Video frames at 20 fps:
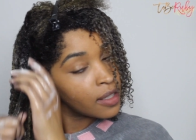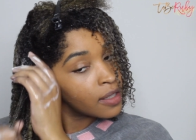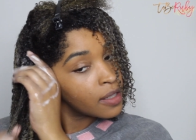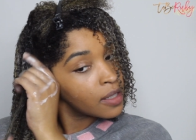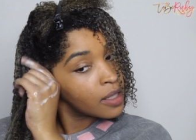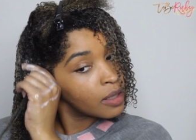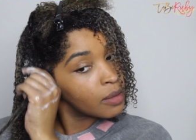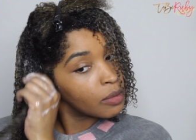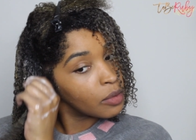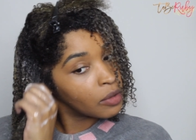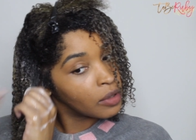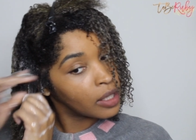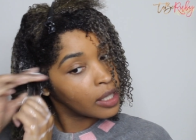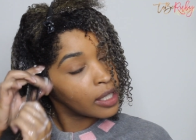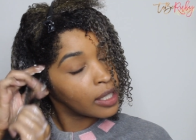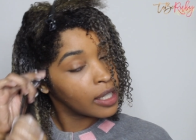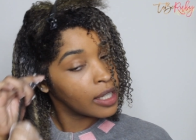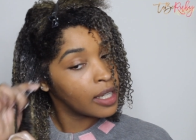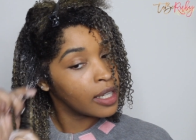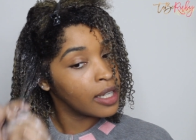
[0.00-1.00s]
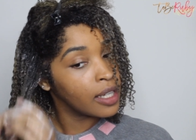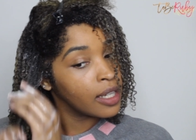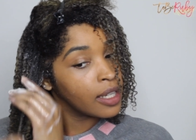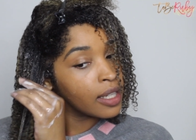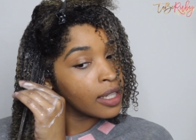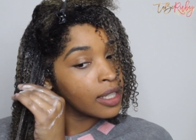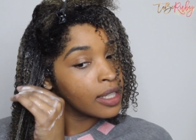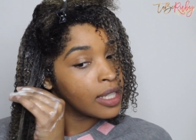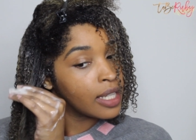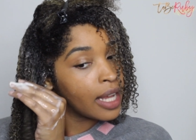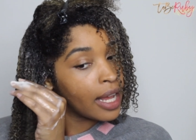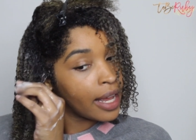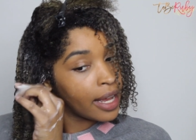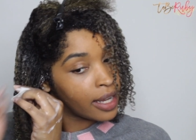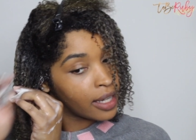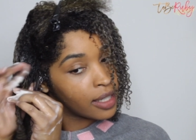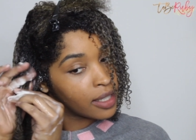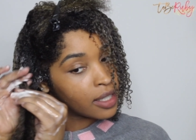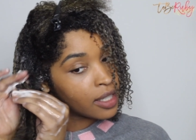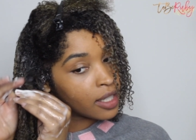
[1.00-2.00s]
Smooth it in and
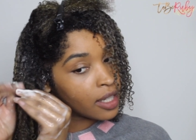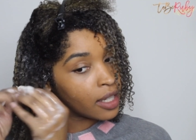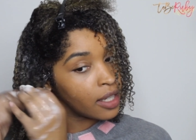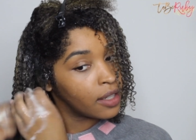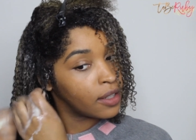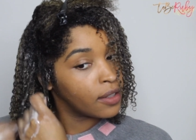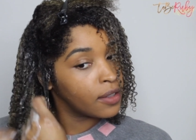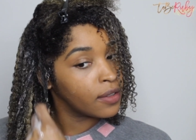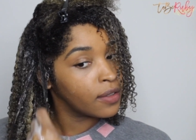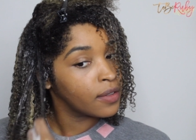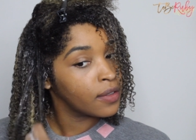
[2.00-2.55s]
tie the gel.